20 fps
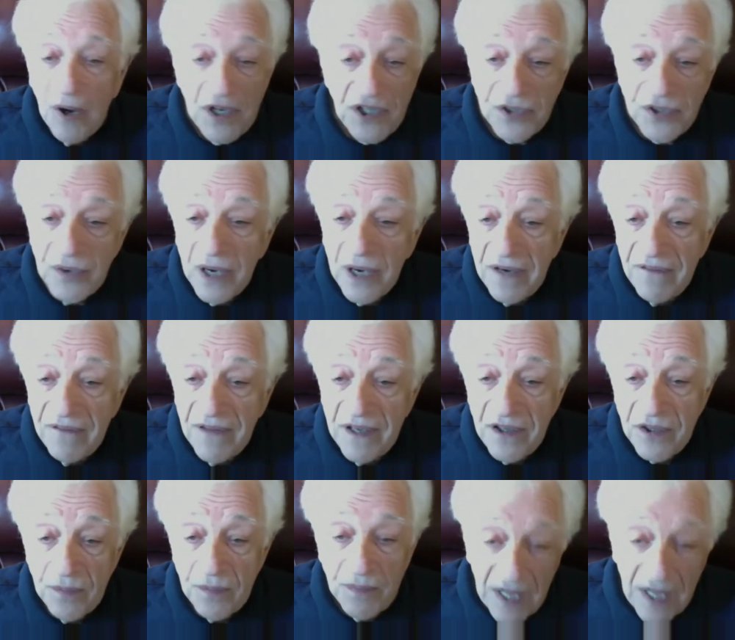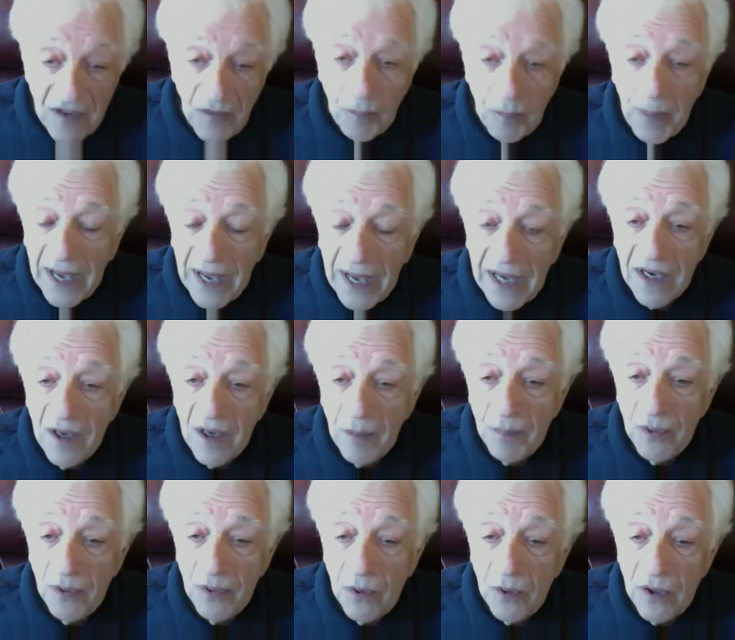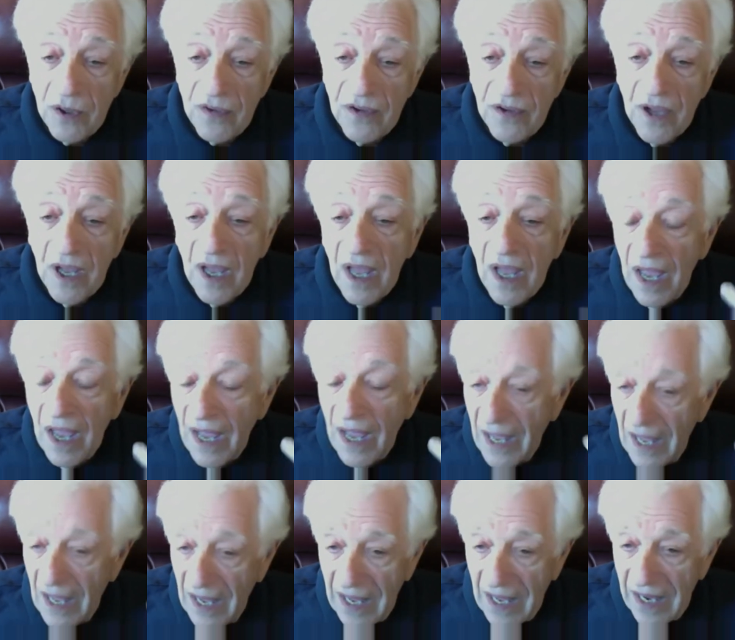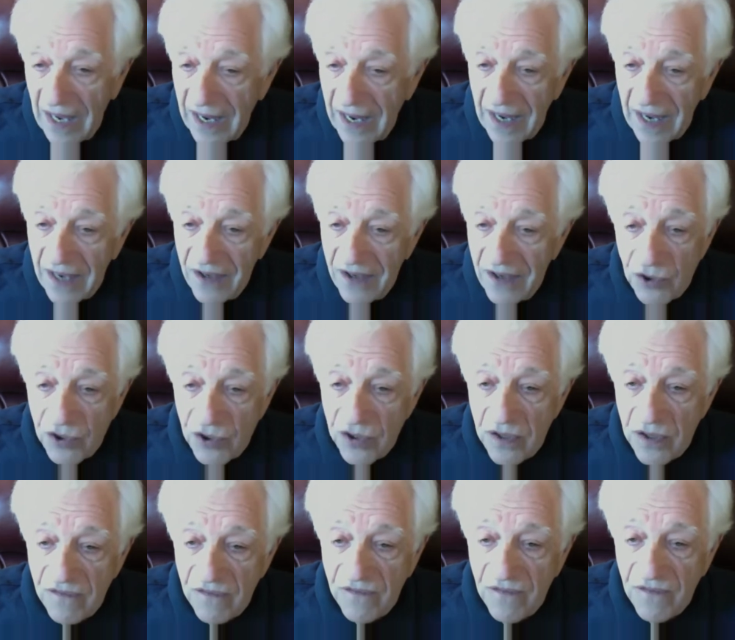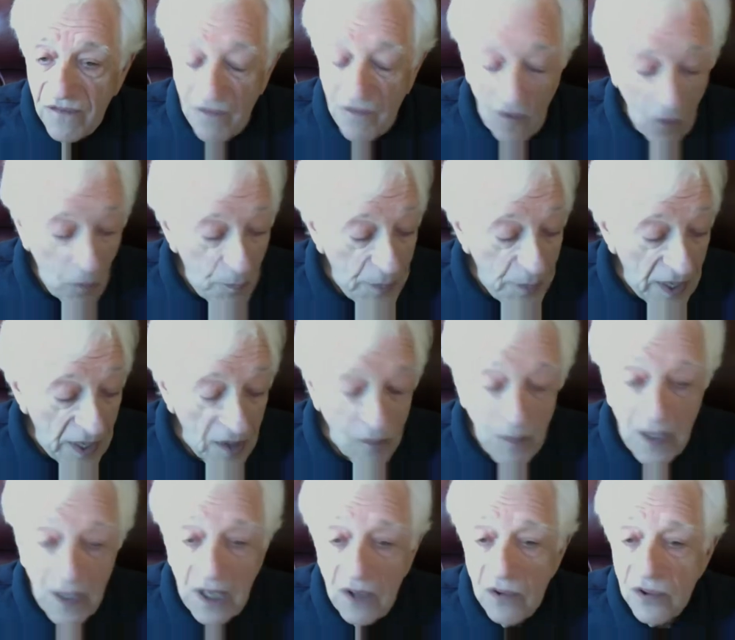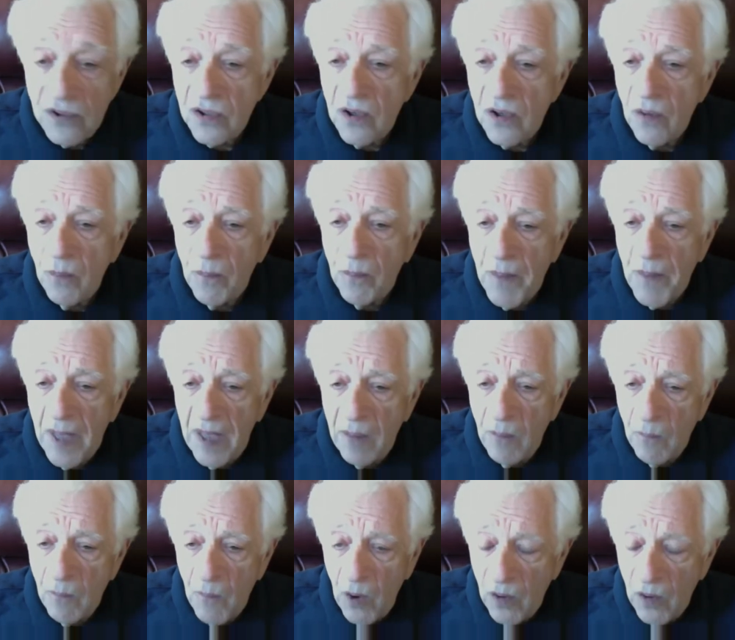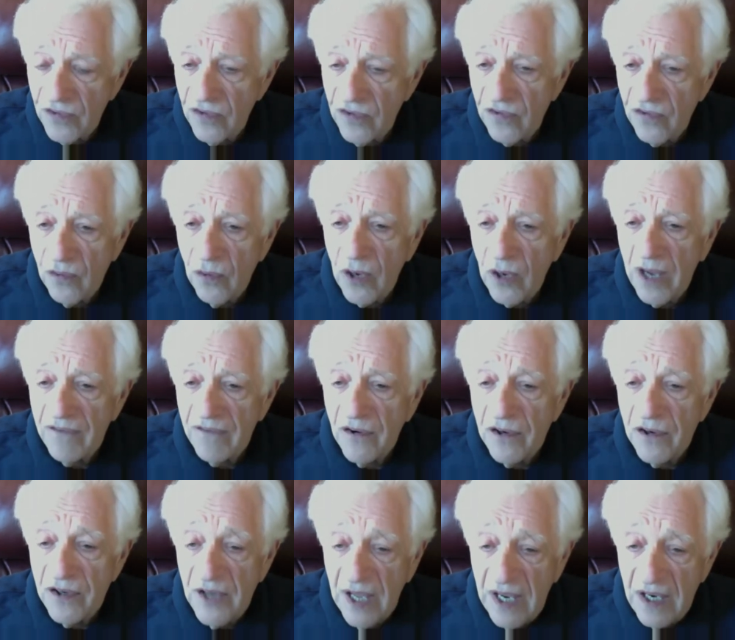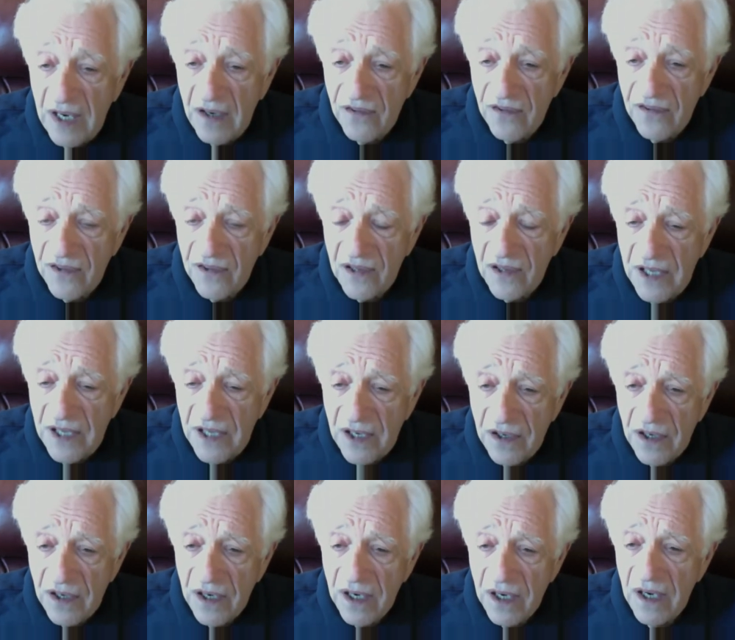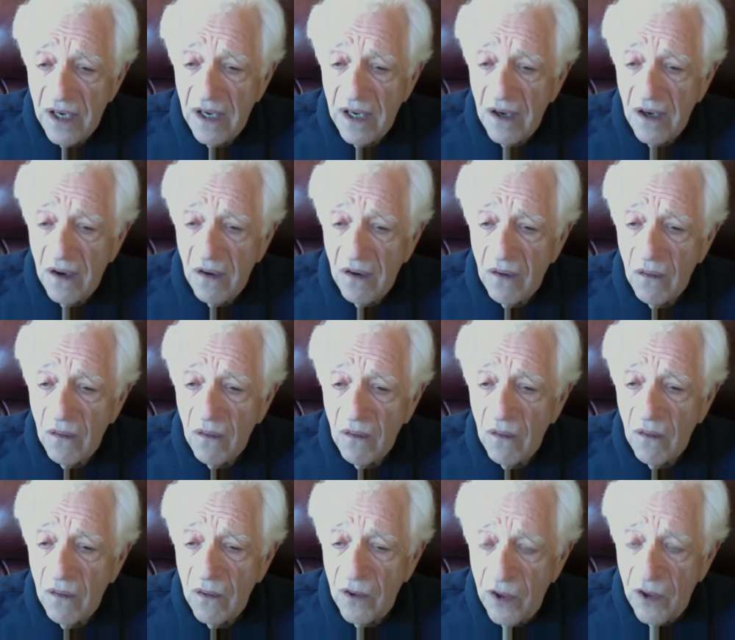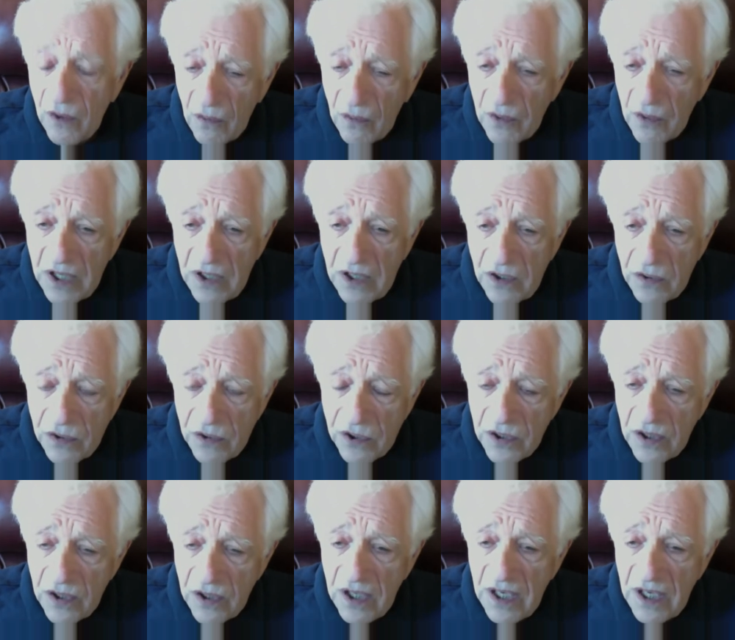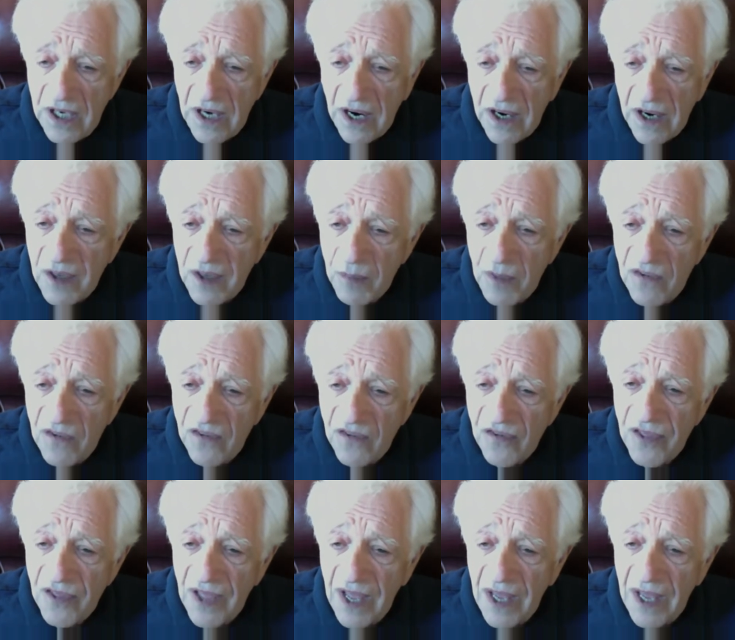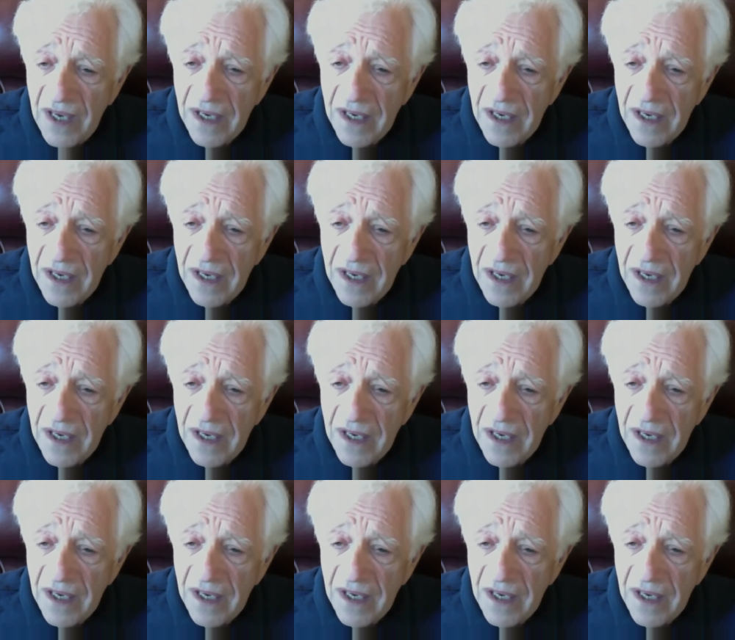you out of Egypt. That's backing up the word. You should have obeyed me. You should obey Moses, who I've ordained as the leader. You shouldn't need arguments for that.